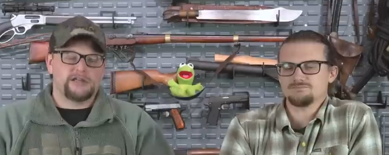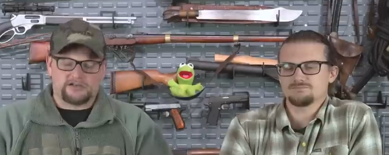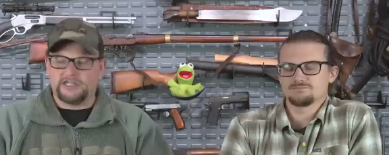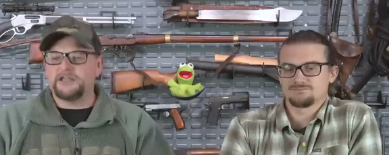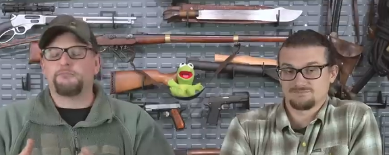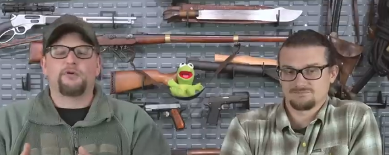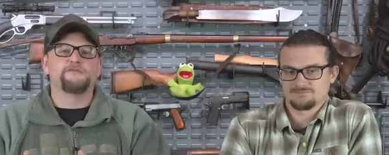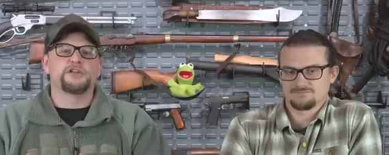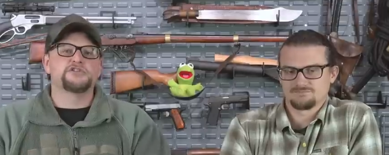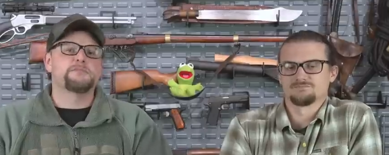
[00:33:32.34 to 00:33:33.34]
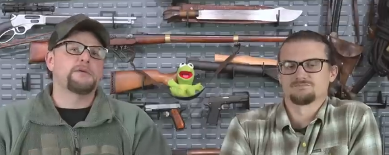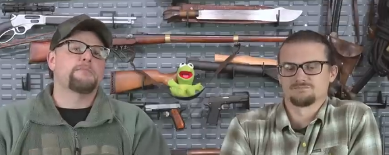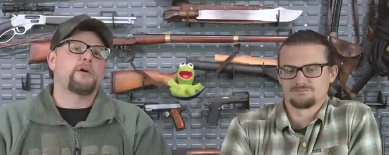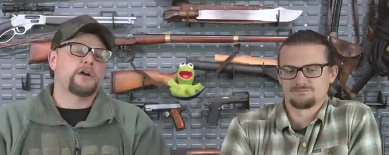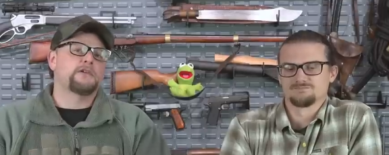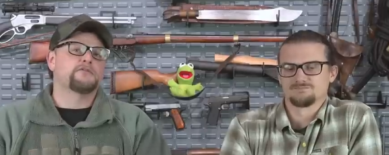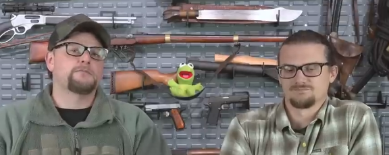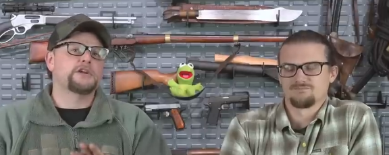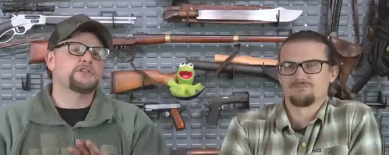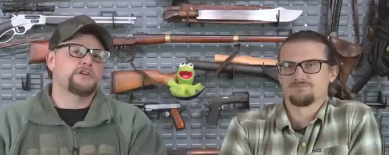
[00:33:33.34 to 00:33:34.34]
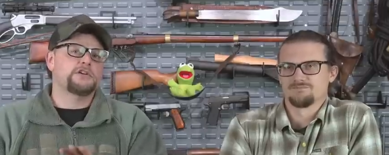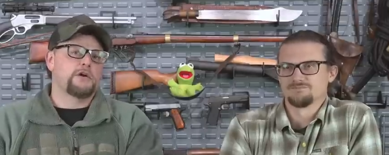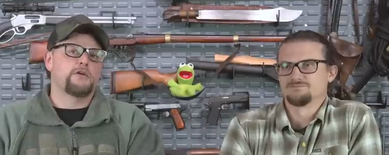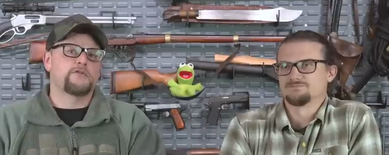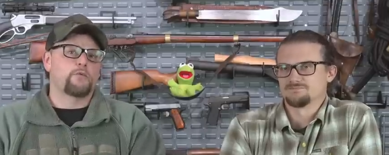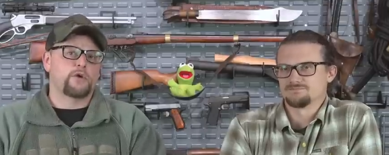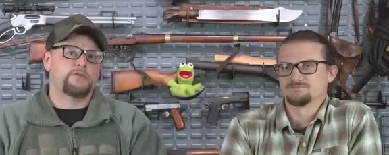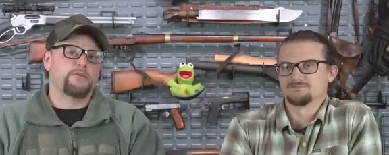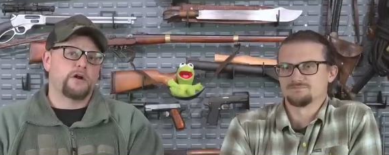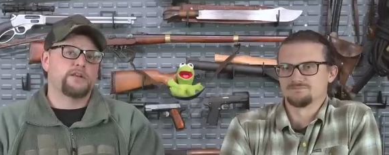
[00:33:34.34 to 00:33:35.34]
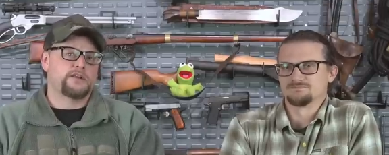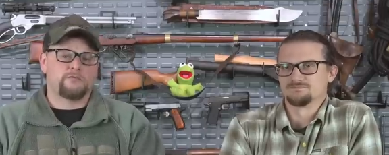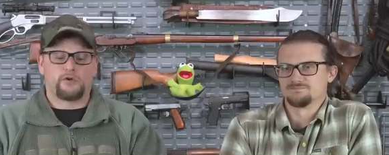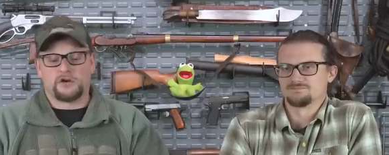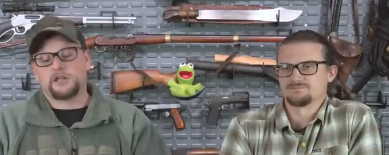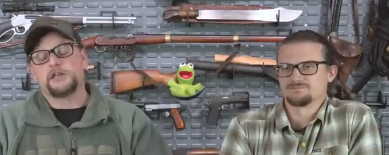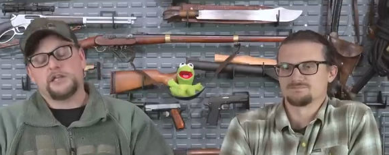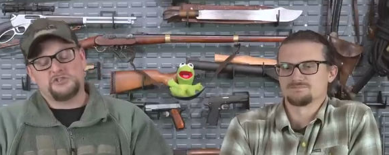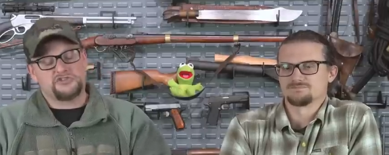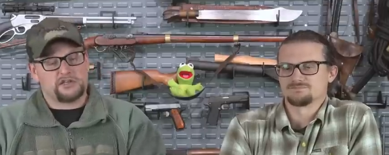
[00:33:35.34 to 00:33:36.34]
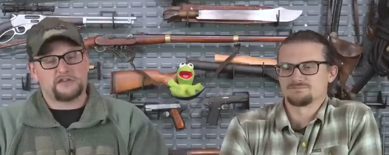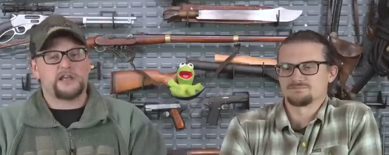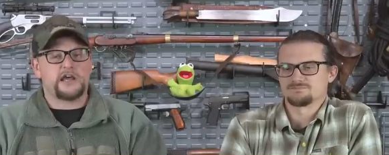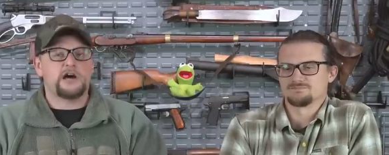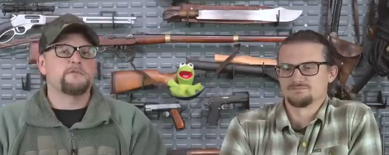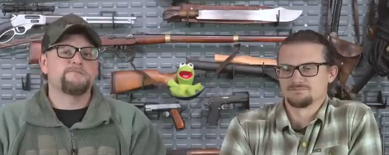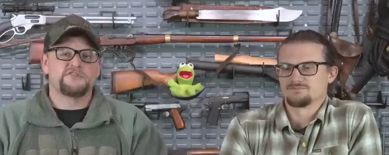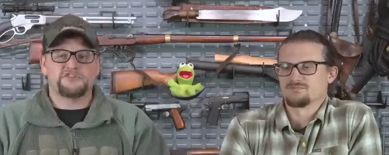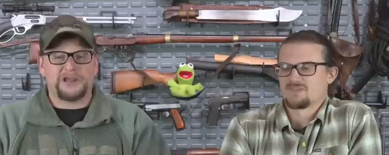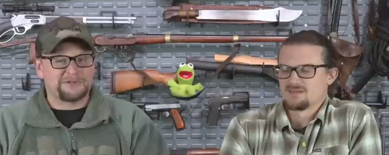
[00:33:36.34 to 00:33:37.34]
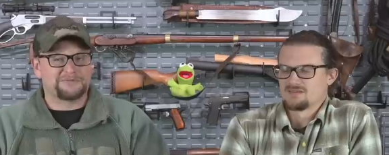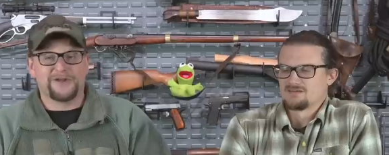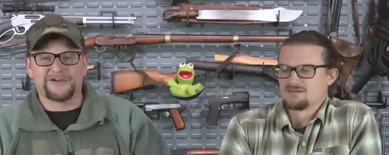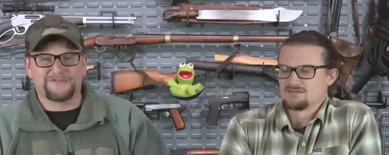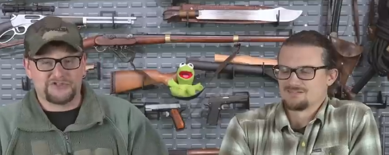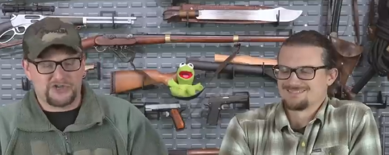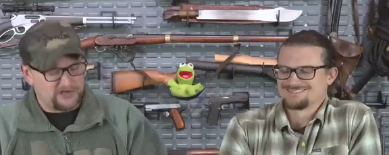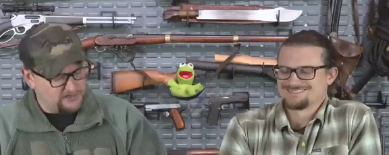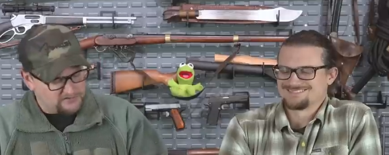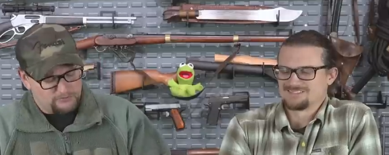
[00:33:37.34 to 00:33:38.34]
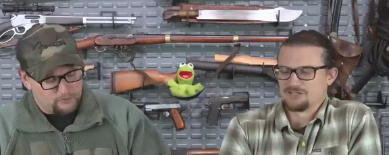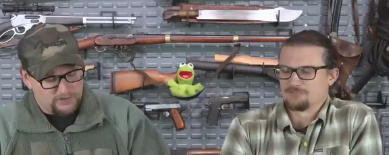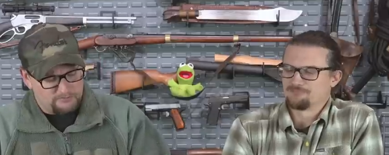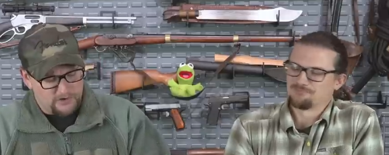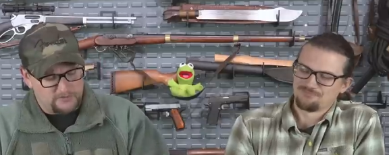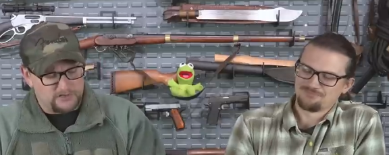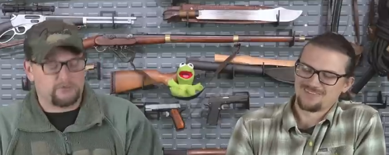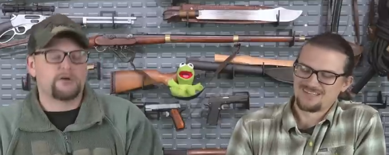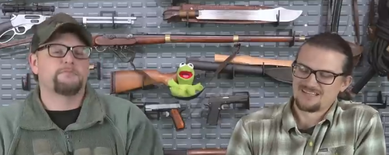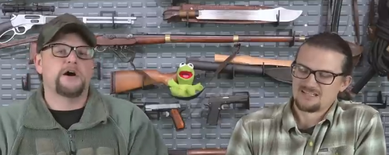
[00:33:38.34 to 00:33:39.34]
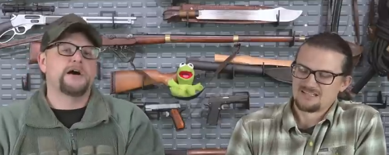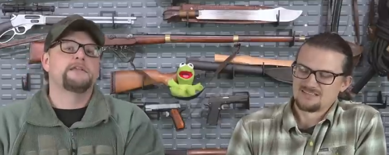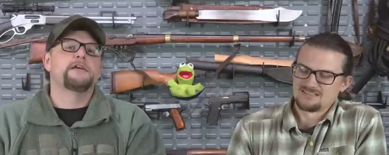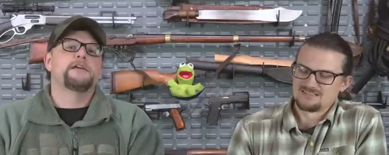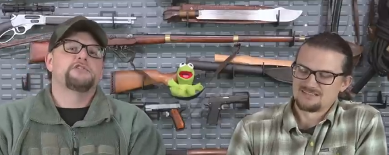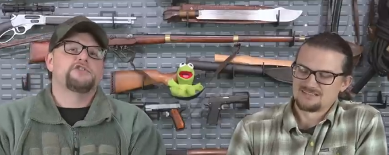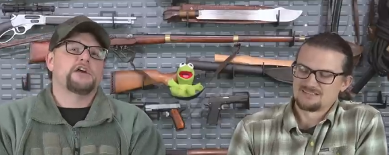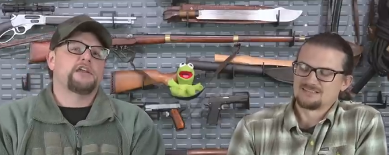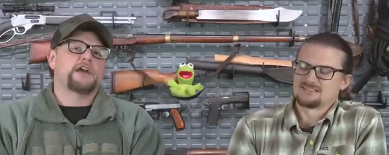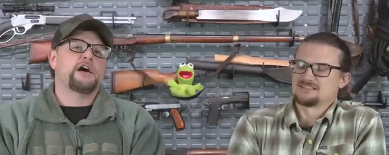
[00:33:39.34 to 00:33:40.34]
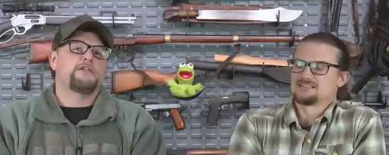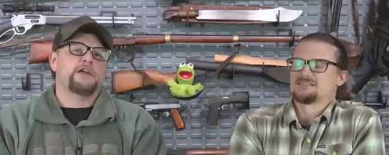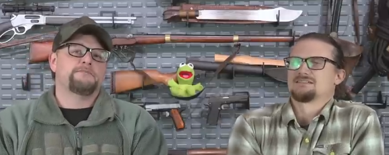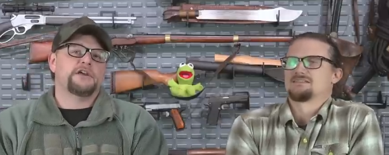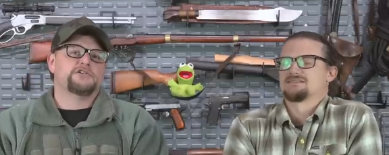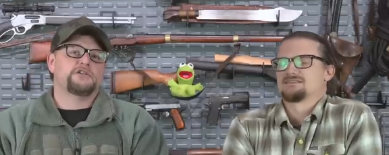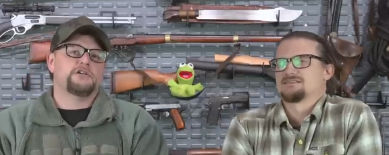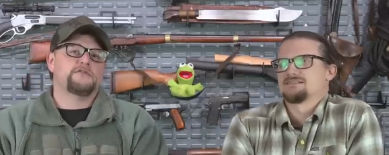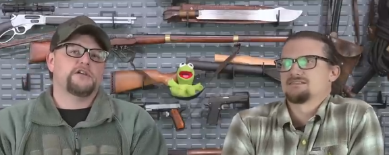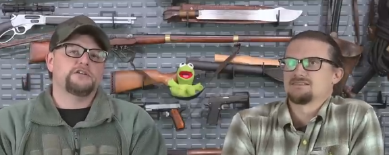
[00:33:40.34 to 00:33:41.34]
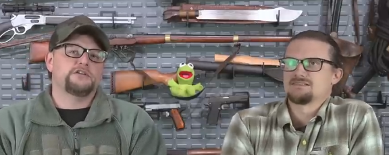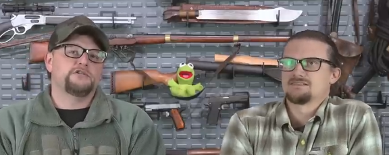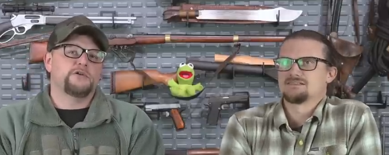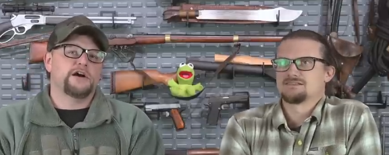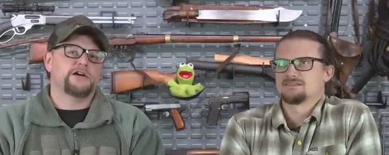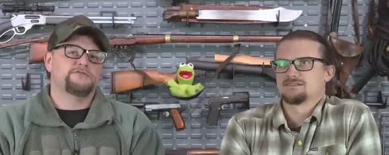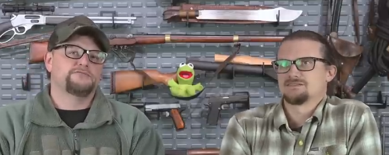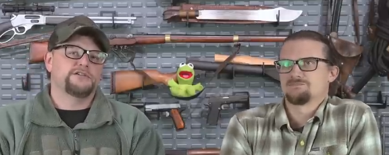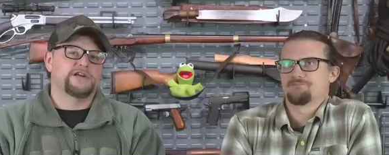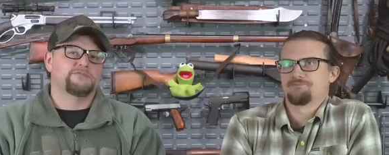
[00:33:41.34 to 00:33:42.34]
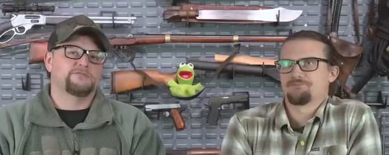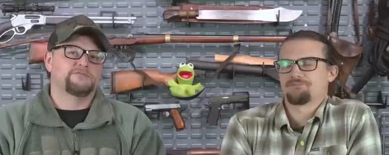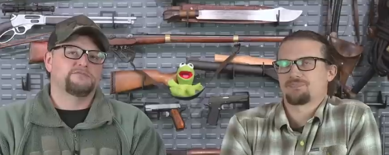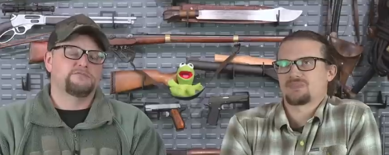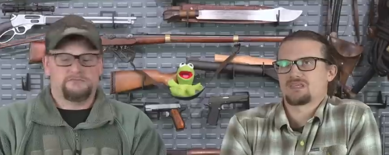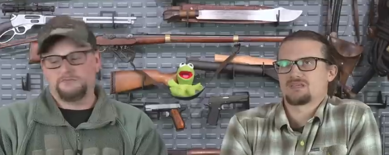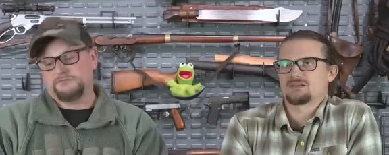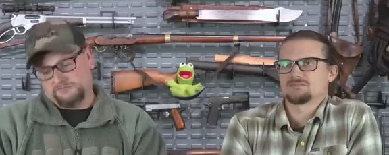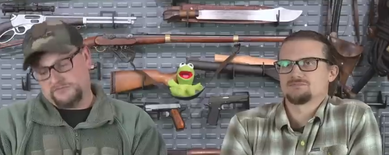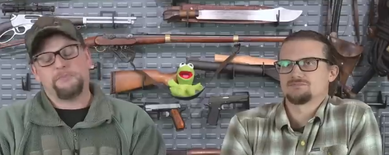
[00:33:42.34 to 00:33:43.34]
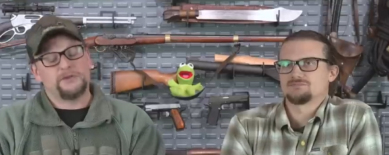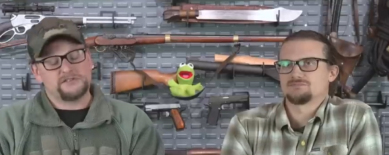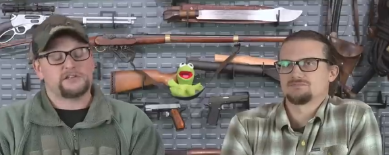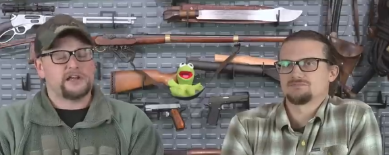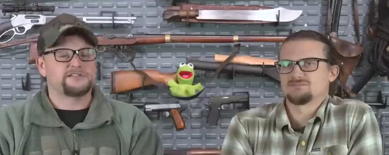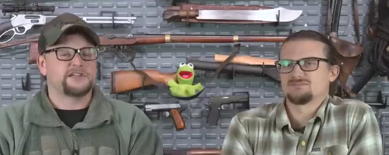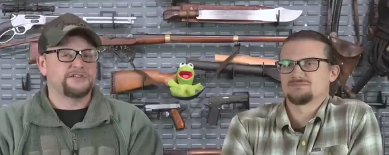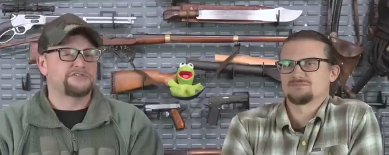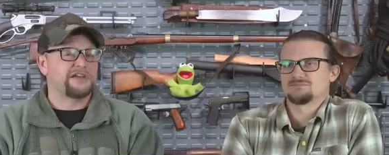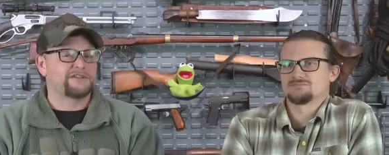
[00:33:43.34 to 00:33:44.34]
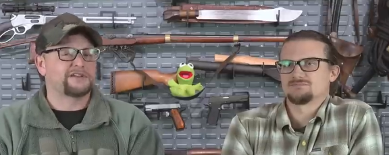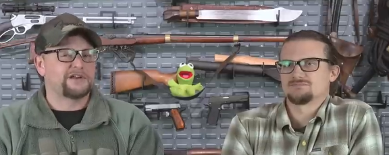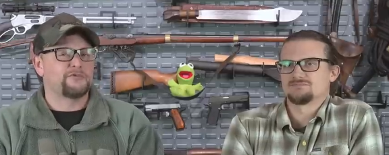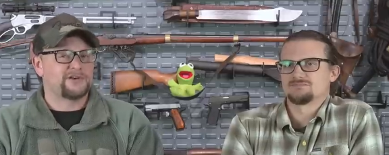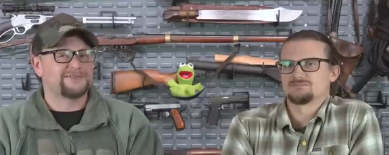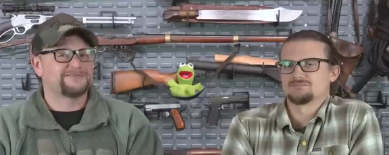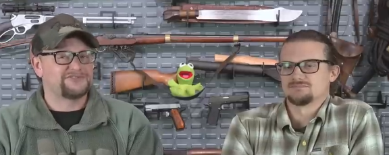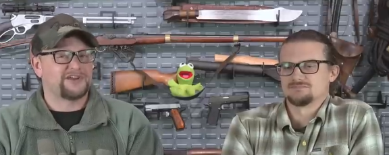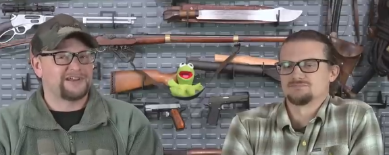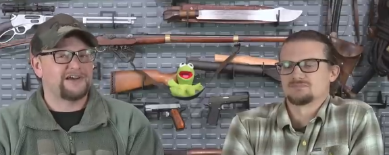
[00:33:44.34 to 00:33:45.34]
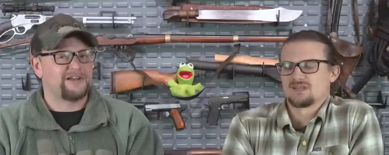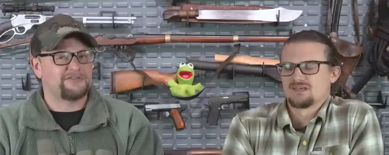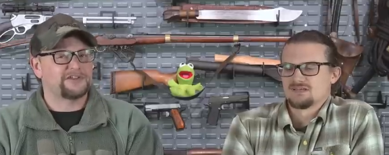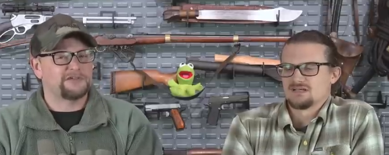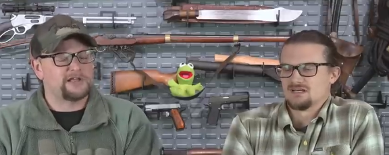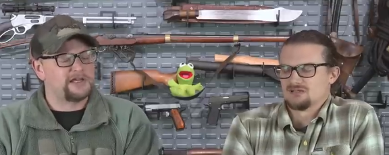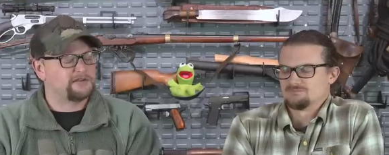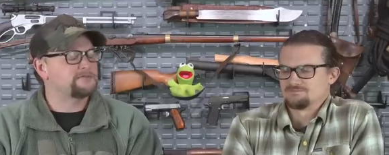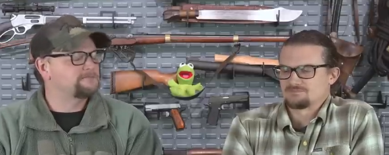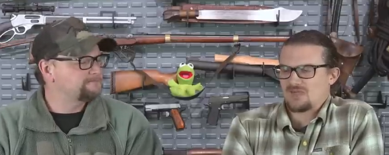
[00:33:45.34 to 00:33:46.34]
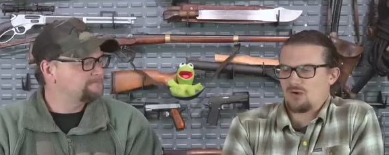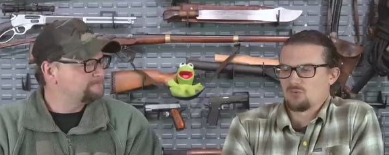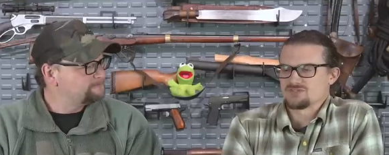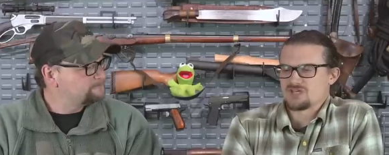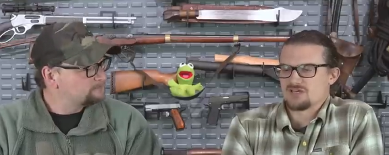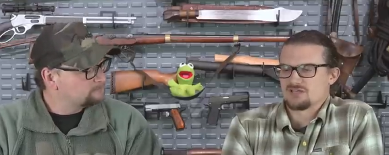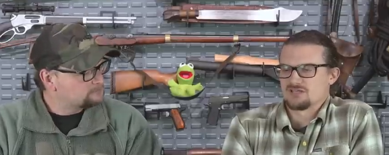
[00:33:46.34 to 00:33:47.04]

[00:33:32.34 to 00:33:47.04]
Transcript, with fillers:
Speaker 1: lucky and privileged to be a part of. So make sure you go over to Warrior Poet mm-hmm. Network and check that out. Mm-hmm. Shameless plug for John and yep. Warrior Poet Network, but check it out and make sure that you, uh, you know, that piece of content you're definitely going to want to check mm-hmm. it out. I think you'll um, like
Speaker 2: it. I will say,